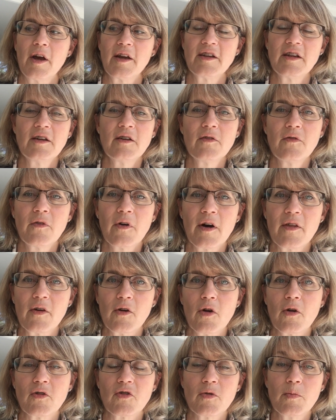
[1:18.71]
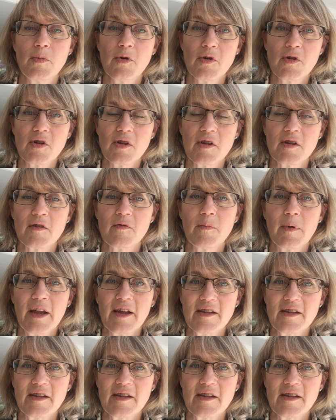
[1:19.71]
identify the contributions of